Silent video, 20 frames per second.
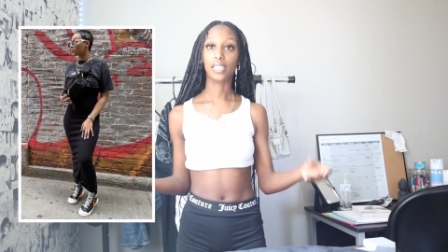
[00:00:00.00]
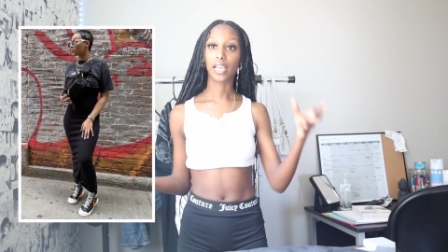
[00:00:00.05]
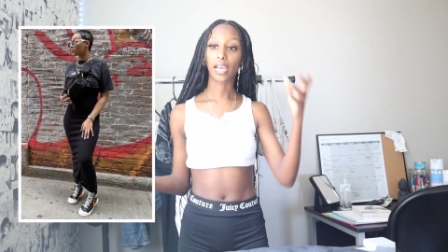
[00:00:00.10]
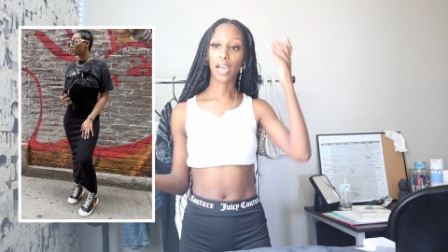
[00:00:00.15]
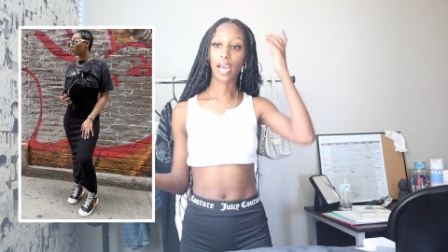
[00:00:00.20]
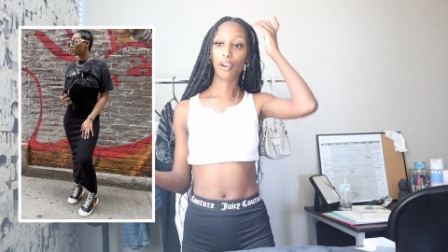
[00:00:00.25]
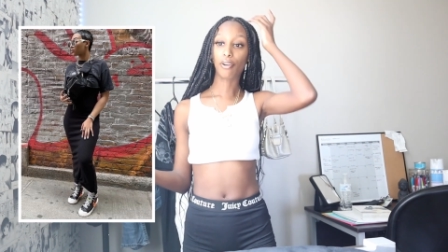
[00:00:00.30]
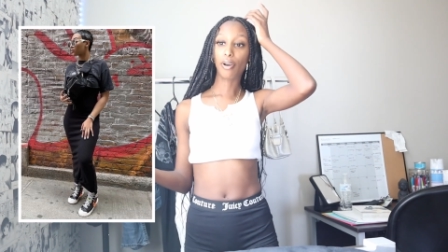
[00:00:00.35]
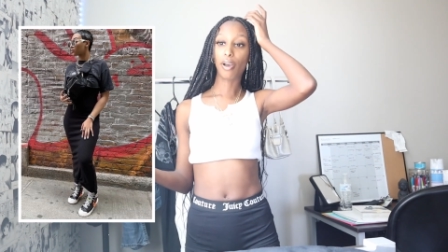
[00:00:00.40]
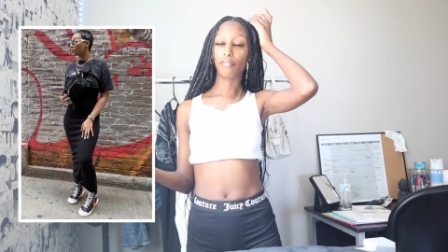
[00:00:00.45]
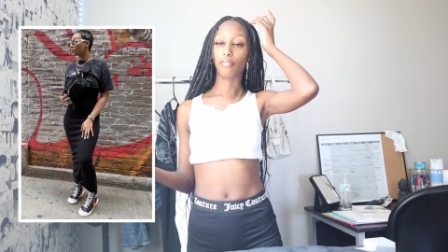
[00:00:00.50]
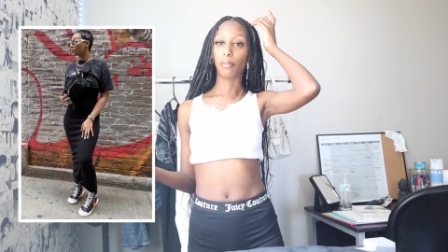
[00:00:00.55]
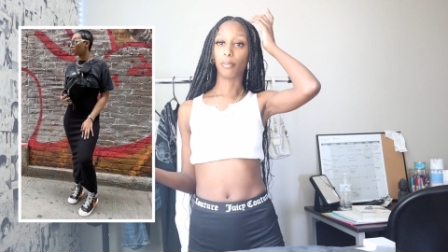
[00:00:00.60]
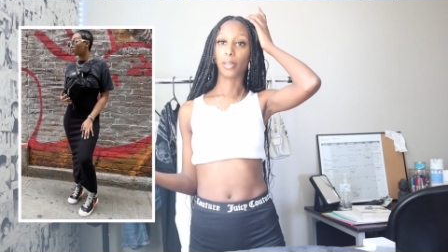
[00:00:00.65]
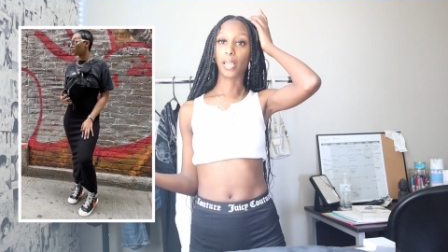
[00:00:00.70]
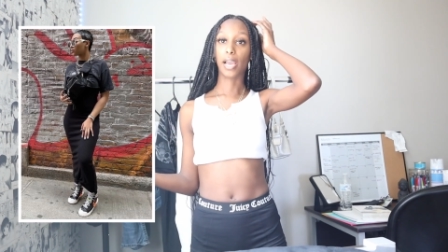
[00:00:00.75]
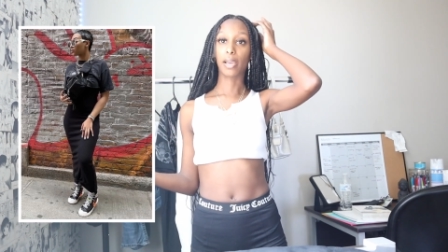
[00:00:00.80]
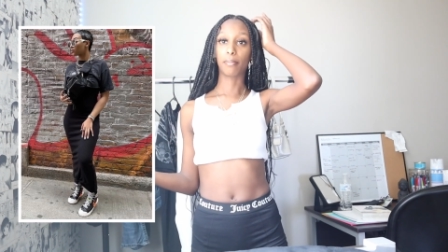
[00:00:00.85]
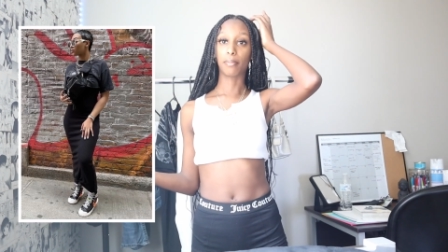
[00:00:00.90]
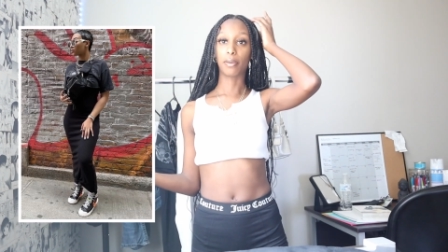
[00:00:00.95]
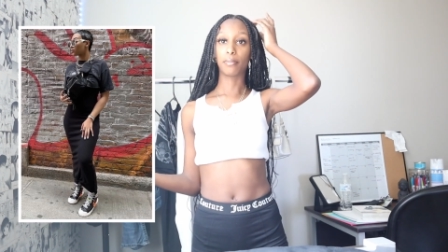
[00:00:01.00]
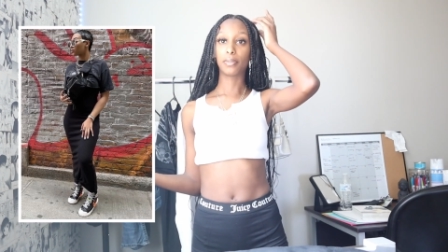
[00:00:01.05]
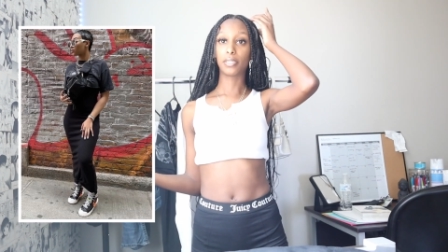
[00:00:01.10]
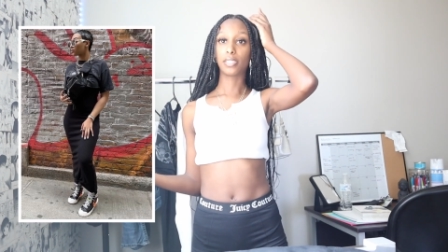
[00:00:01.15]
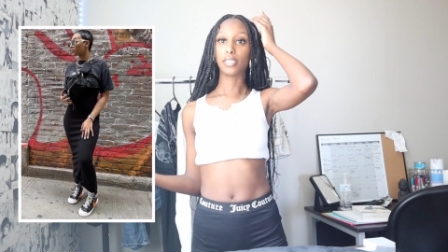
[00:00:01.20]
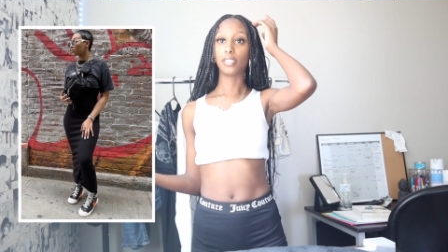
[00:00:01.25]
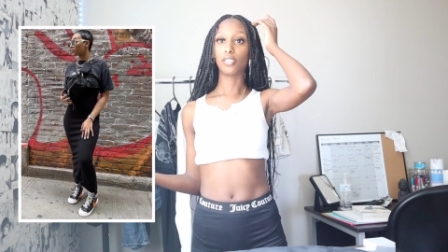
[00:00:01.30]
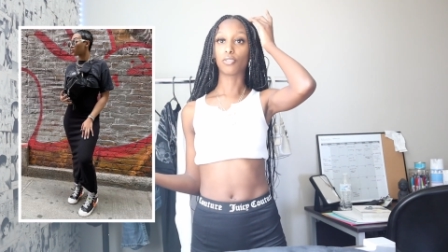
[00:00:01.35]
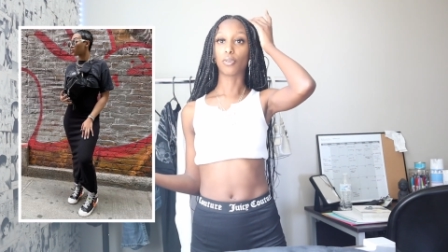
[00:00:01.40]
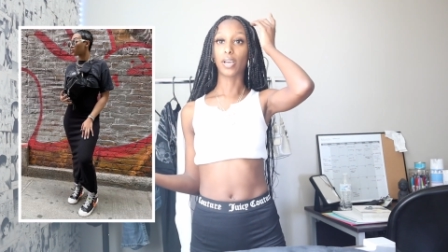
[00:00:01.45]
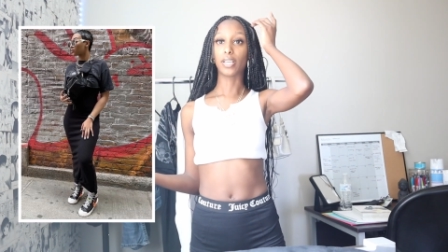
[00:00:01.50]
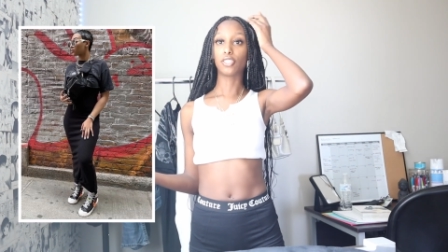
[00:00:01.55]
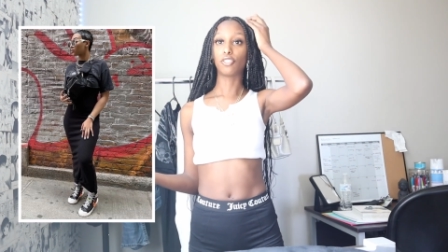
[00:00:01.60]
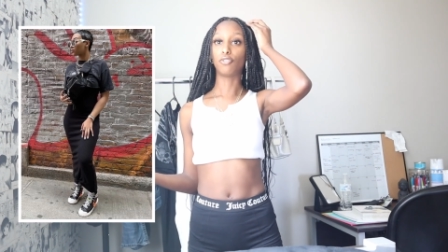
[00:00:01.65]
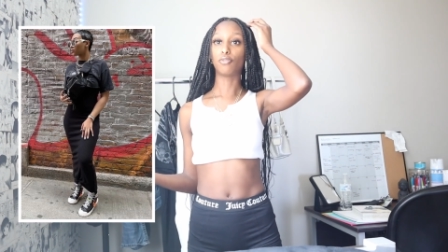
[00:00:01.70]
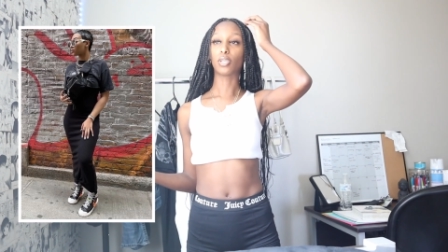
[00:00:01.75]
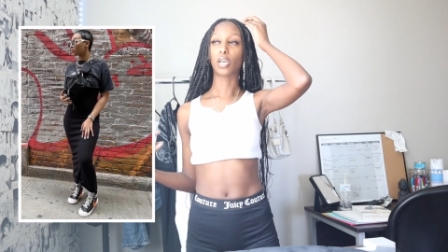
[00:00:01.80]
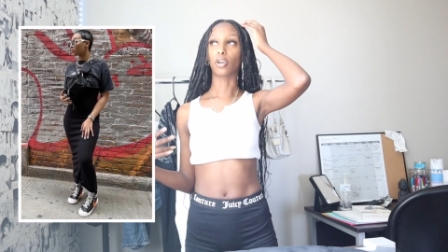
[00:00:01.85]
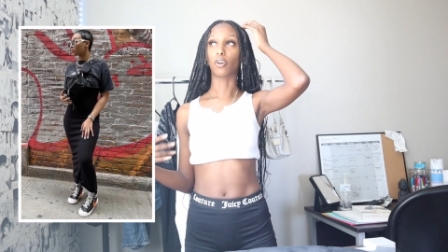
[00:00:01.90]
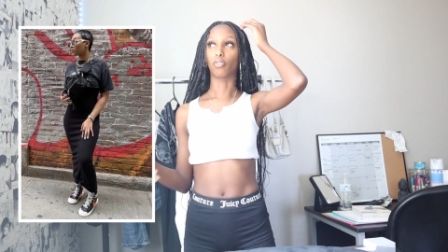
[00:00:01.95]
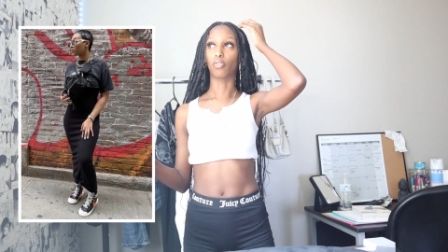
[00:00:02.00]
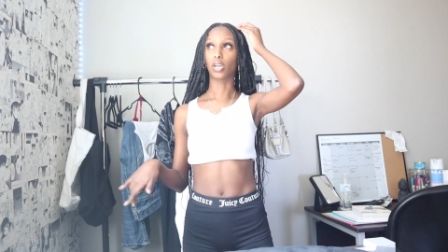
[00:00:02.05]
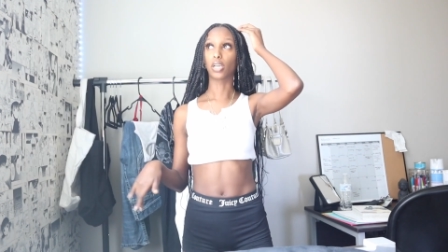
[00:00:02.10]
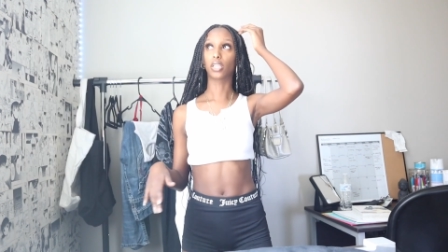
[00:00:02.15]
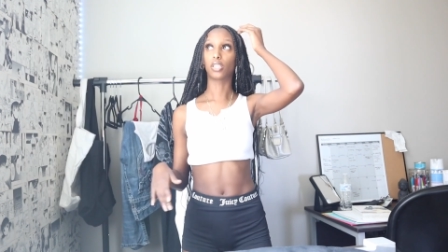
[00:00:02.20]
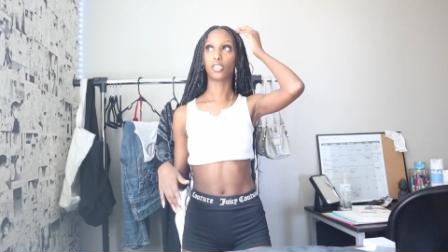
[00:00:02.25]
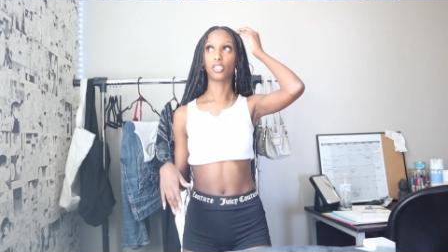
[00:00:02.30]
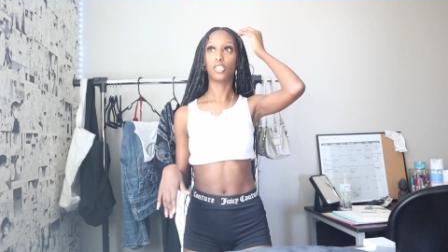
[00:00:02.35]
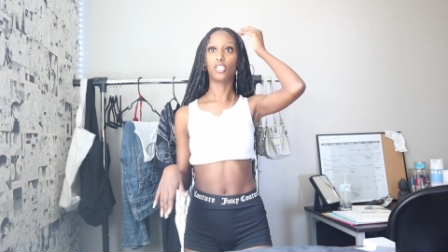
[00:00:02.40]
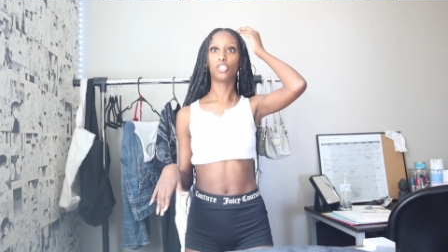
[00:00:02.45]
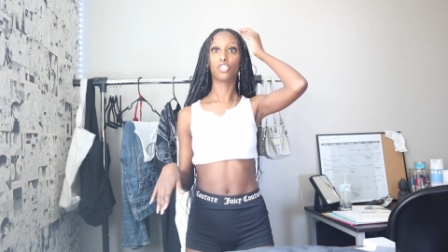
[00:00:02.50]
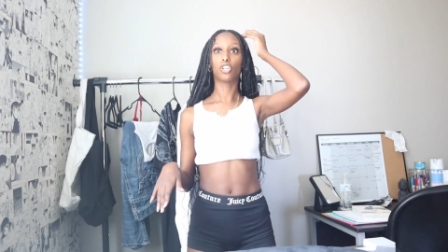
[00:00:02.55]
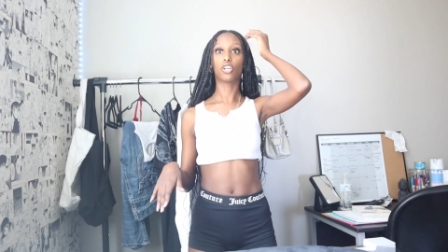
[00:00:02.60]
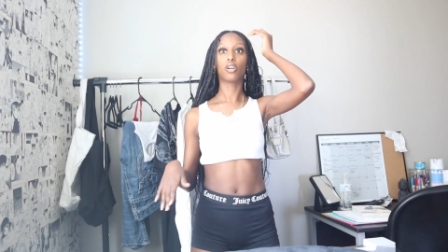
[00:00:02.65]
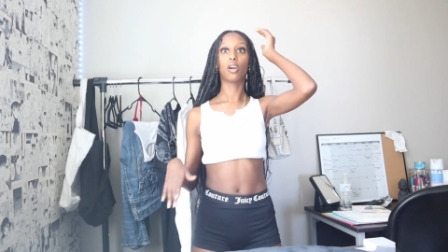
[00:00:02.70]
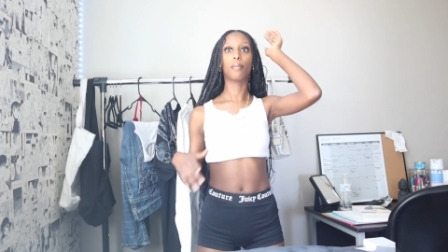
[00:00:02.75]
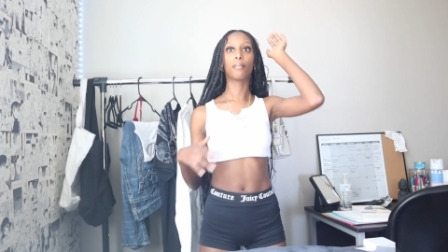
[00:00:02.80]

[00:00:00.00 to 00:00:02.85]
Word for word: Like, I don't have a black baby tee, so I have to use, like, a regular t-shirt.